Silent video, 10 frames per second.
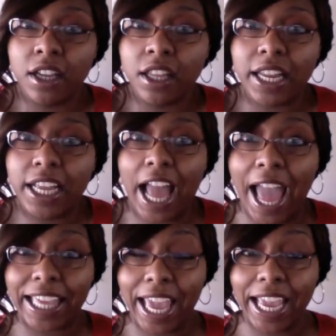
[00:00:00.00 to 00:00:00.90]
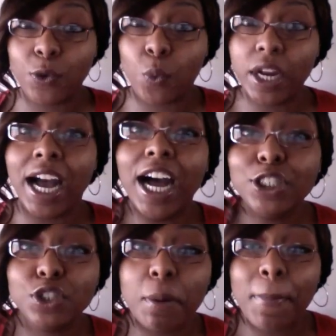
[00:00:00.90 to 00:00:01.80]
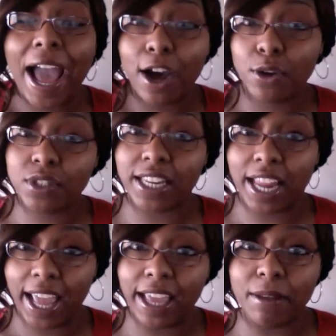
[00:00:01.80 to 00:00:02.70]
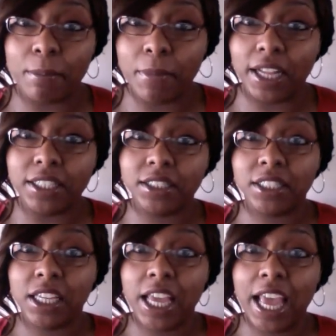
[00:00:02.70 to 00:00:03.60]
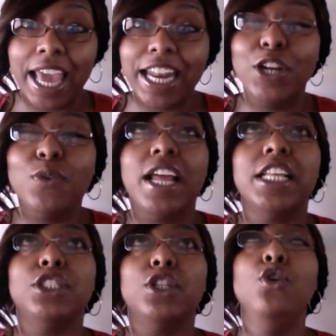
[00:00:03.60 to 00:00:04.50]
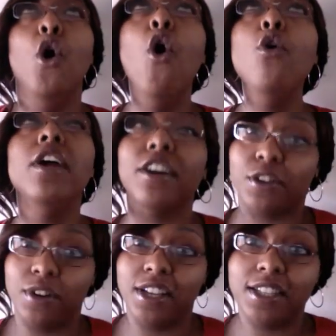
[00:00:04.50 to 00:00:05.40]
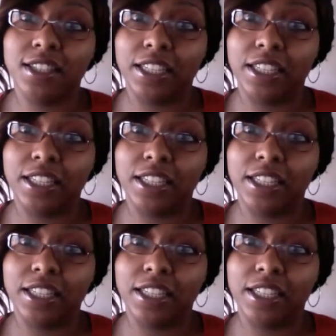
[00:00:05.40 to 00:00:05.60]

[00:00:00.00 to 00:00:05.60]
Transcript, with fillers: Like I gained 100 pounds in eight months, and I know that is ludicrous.